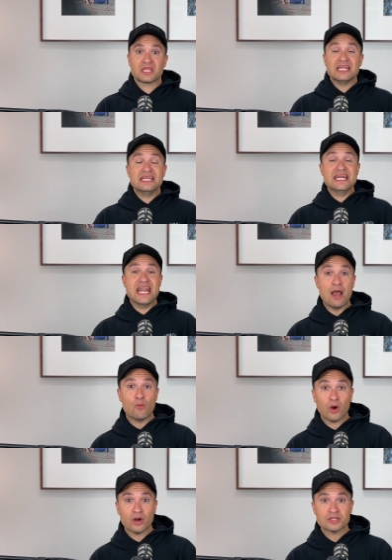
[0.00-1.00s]

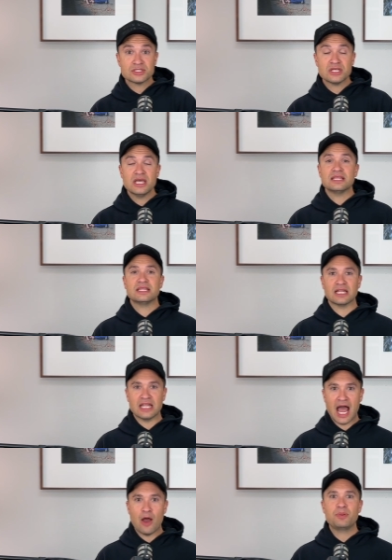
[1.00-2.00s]
networks that
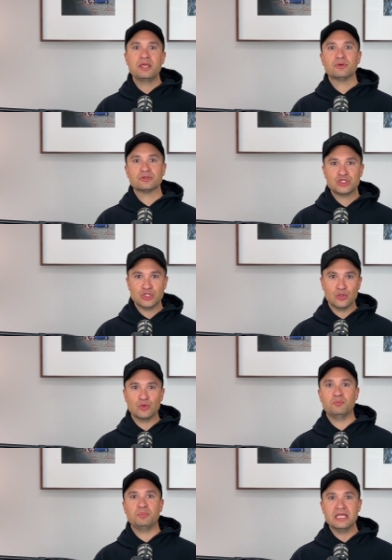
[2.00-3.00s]
allow people to
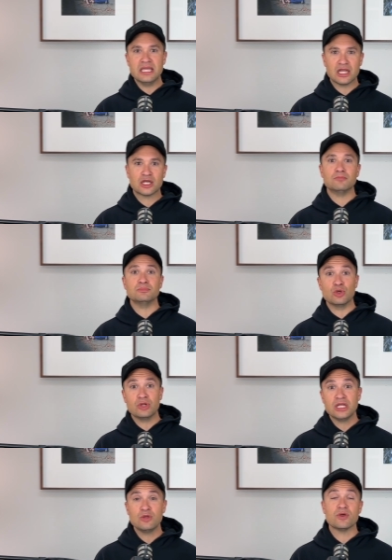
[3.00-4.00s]
be in
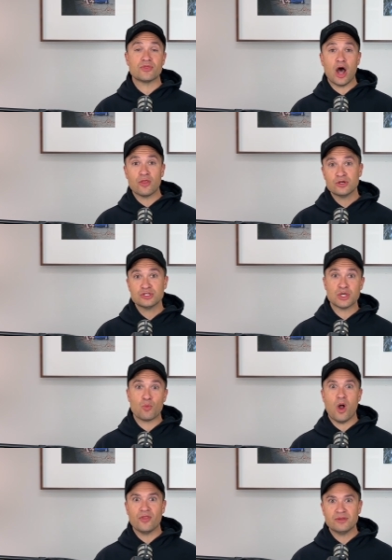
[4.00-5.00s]
community with others that
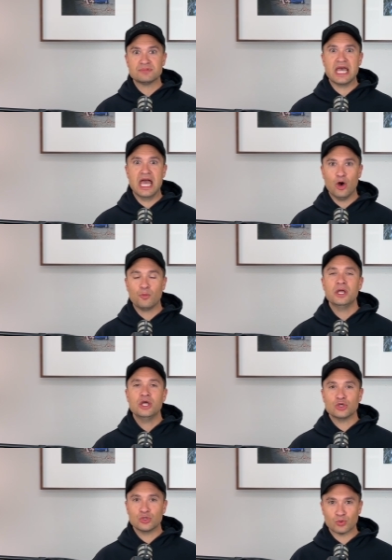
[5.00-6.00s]
want them to help
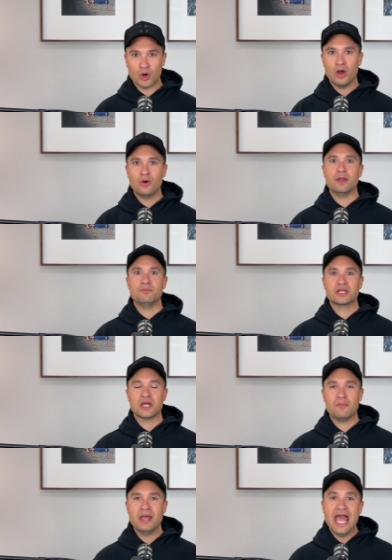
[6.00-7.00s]
grow and
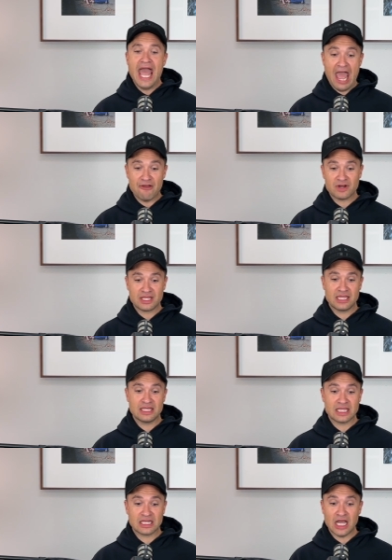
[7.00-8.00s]
become everything
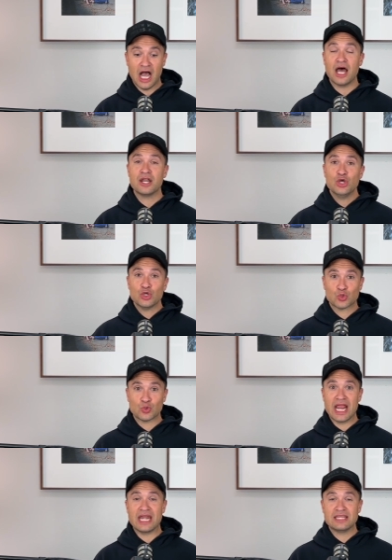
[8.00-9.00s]
that God
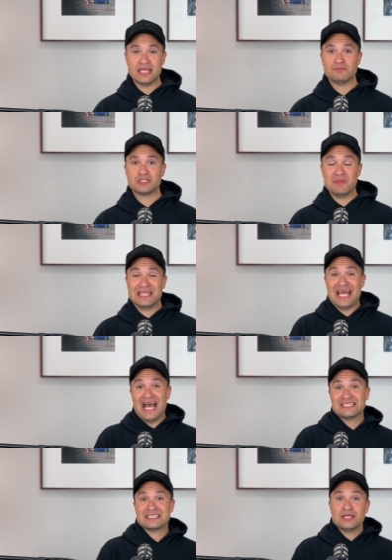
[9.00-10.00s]
created them to be.
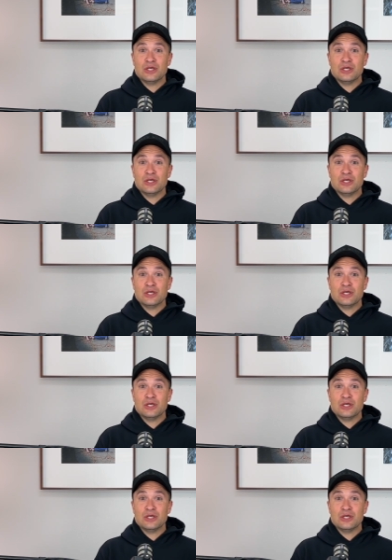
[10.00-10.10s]
That's